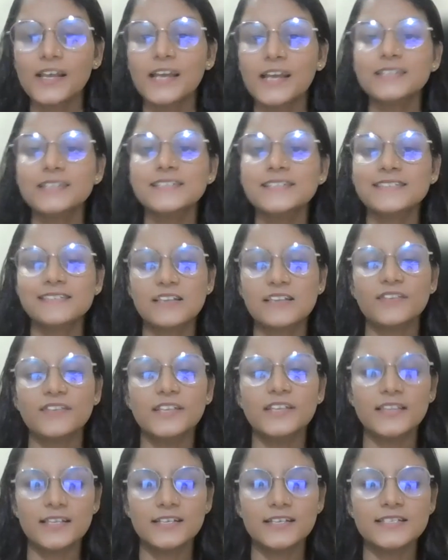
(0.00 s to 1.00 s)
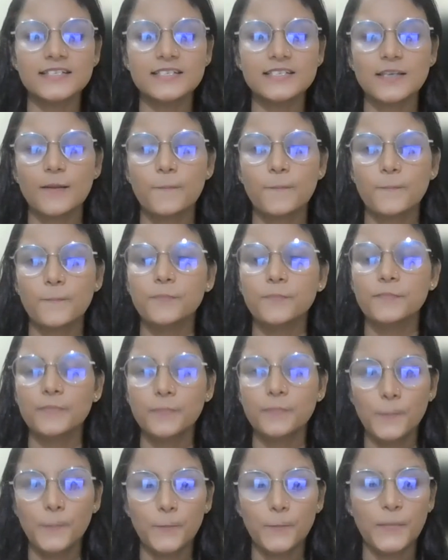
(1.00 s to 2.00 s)
And seventh is
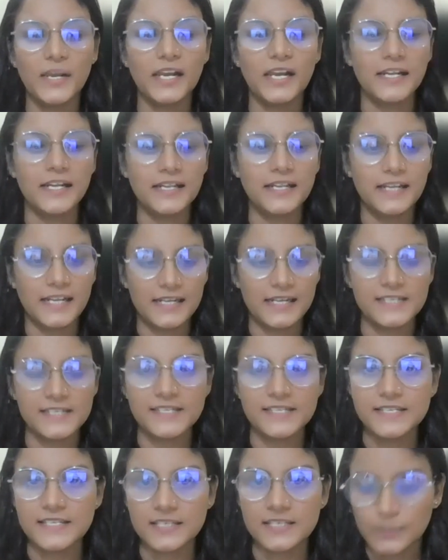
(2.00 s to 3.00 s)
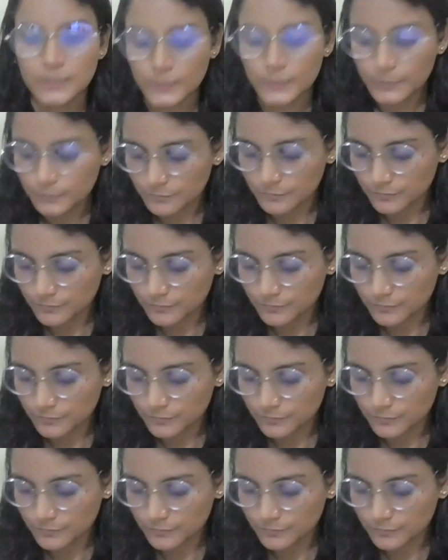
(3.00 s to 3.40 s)
maintenance.